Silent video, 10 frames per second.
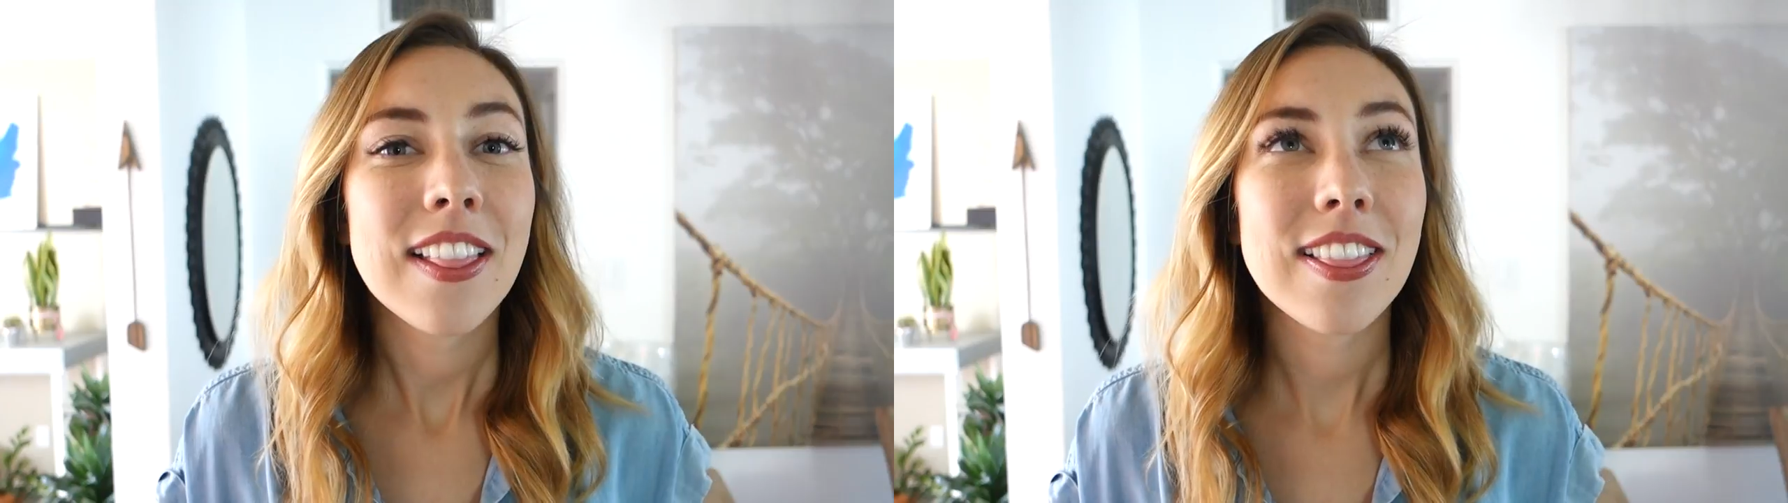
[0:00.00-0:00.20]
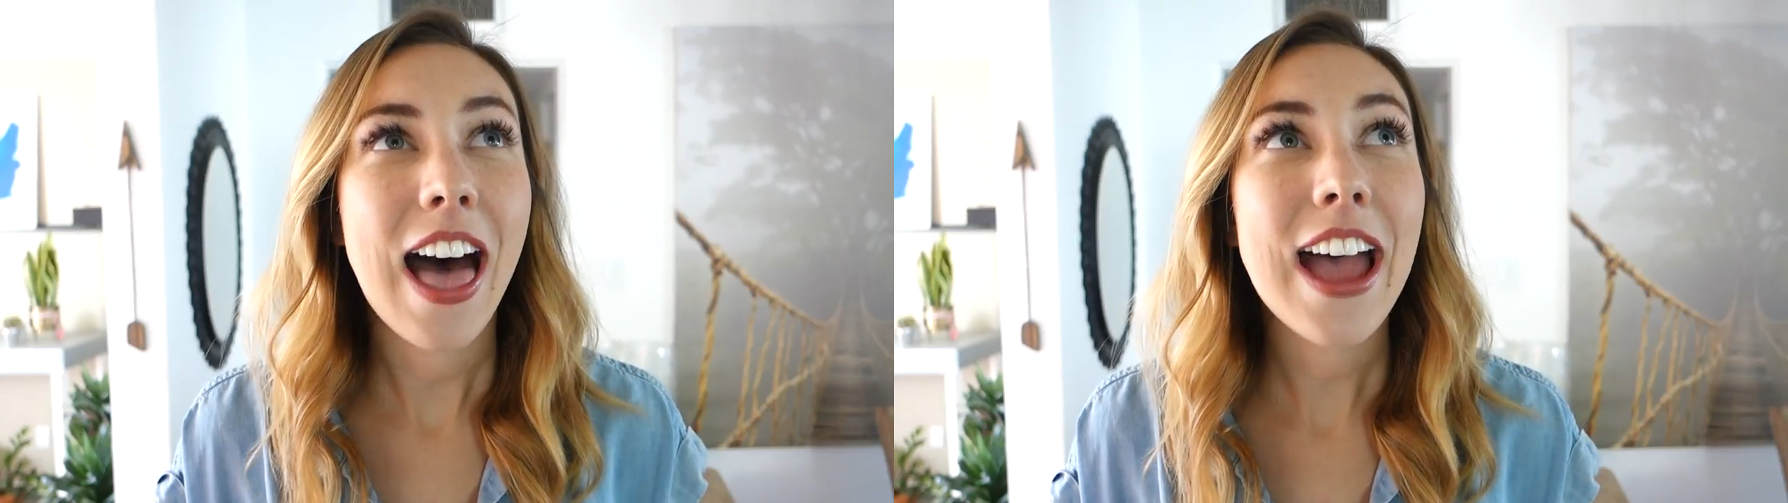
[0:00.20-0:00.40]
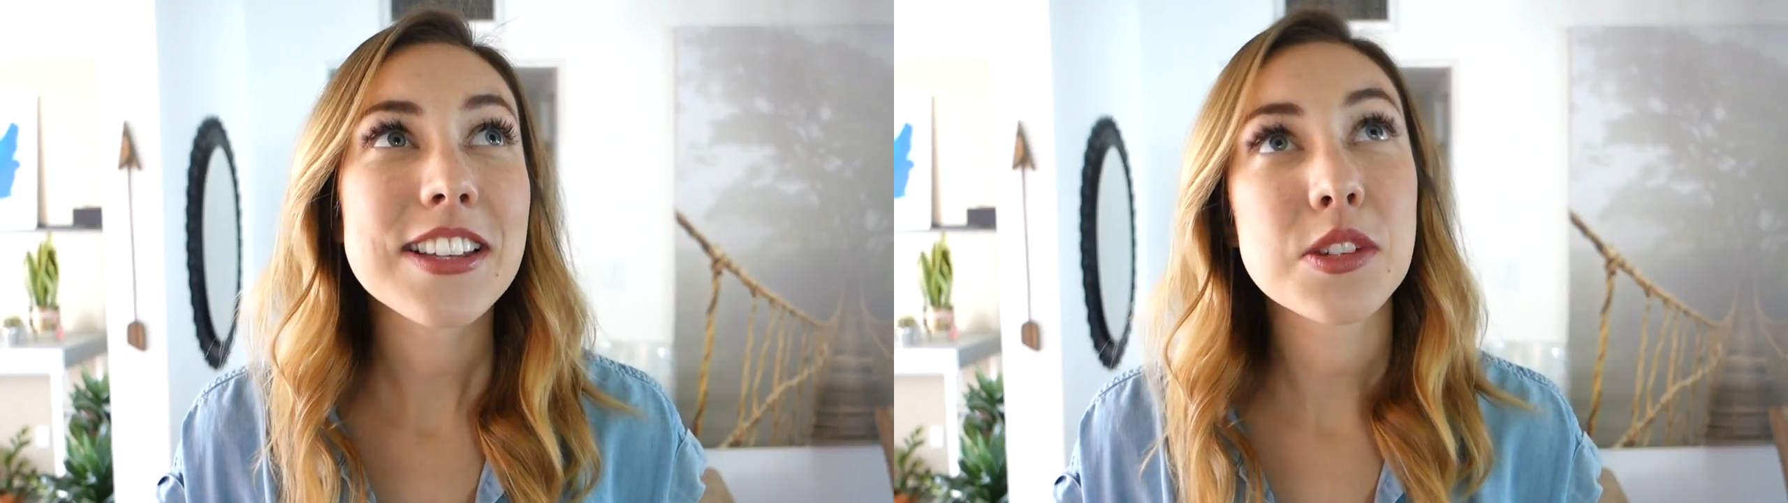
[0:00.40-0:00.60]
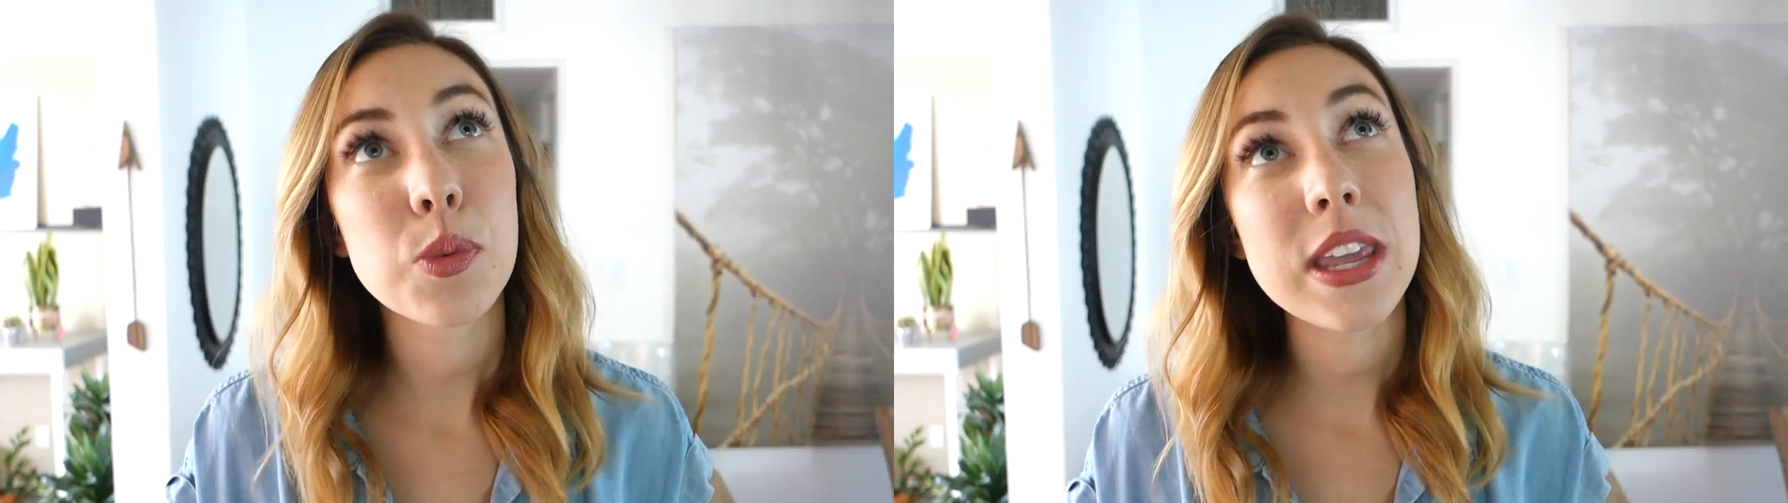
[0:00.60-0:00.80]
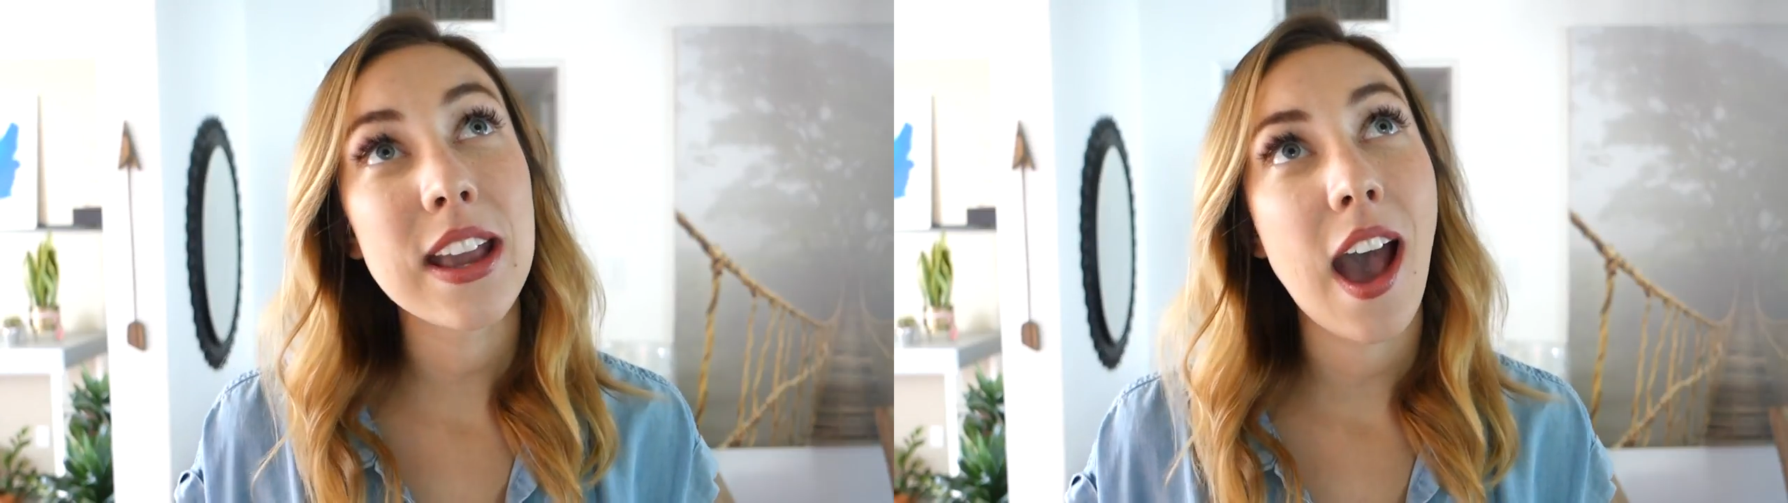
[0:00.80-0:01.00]
Last
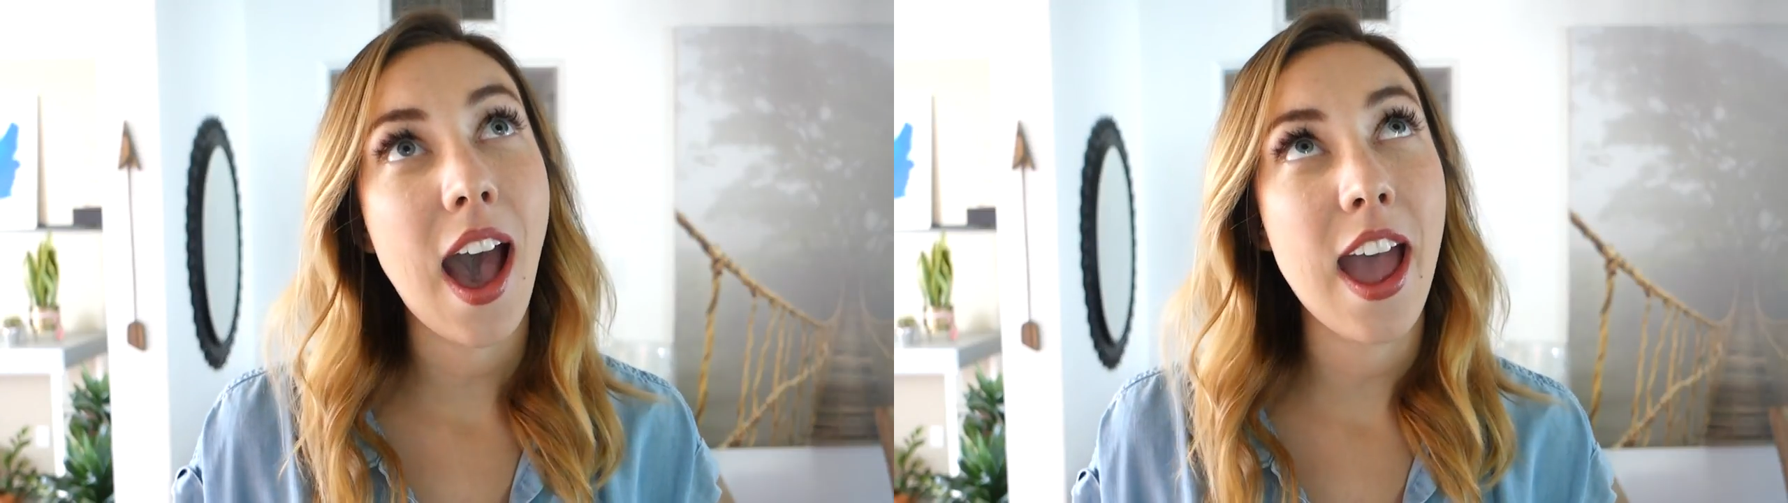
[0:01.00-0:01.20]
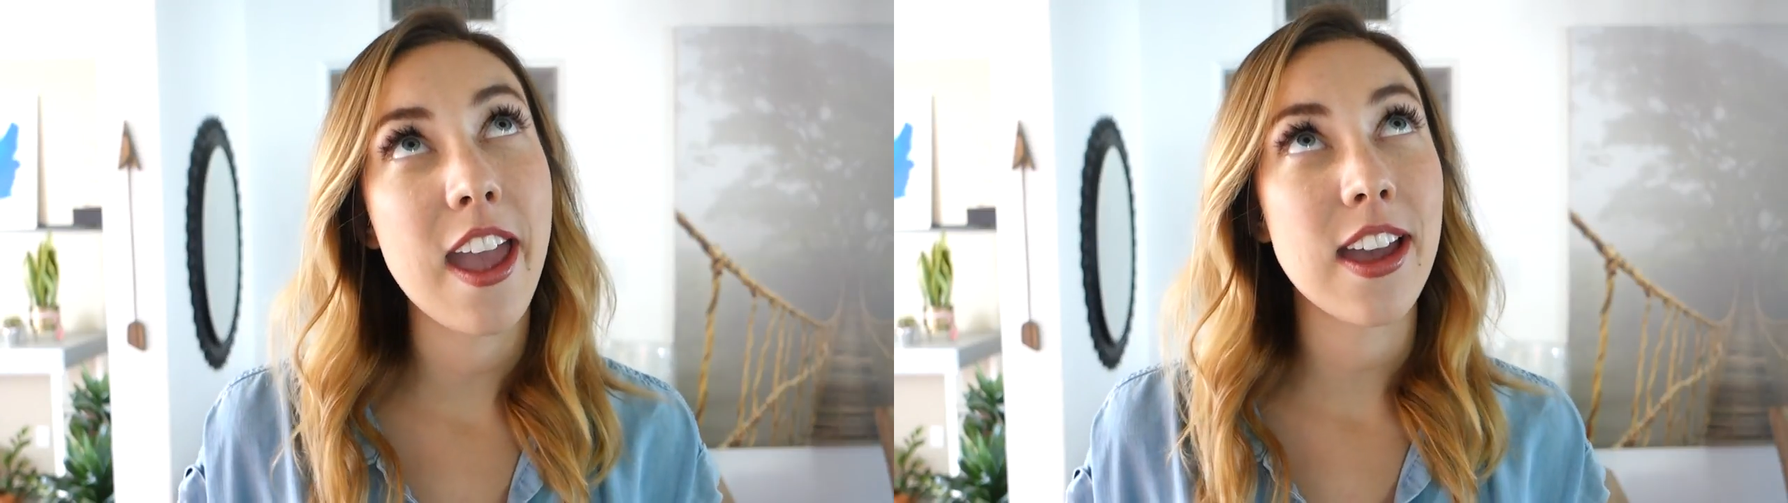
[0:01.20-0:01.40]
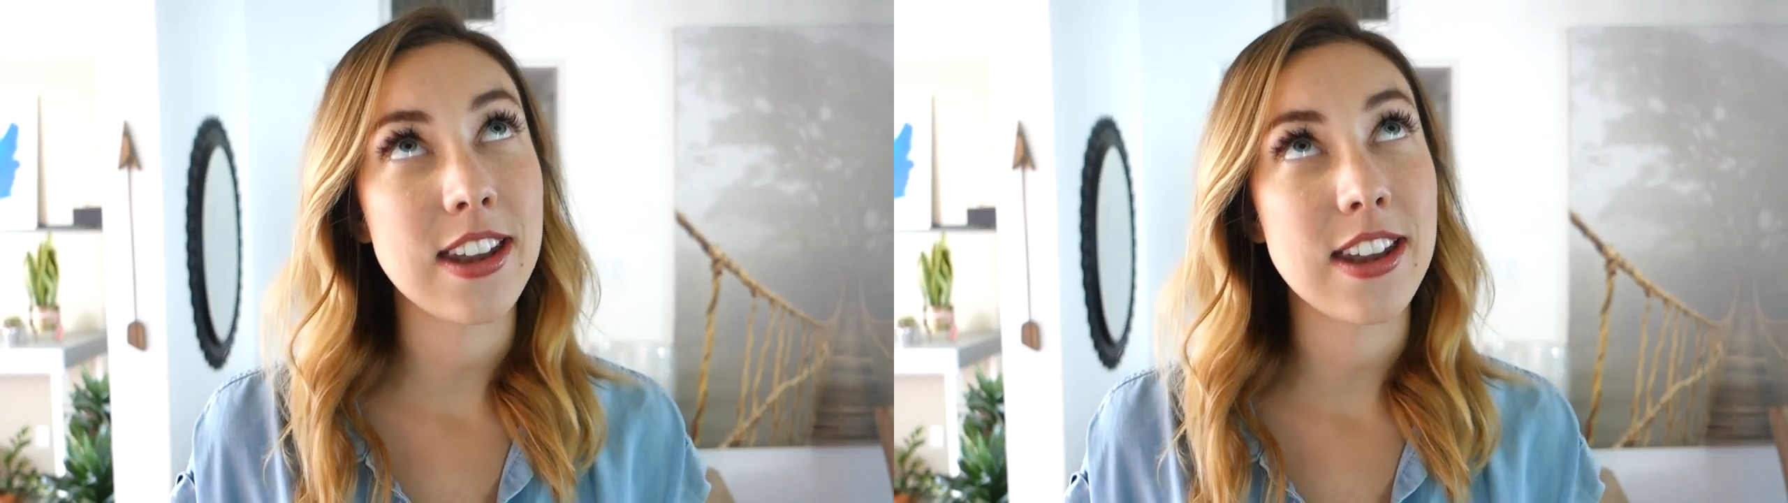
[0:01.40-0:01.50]
week, I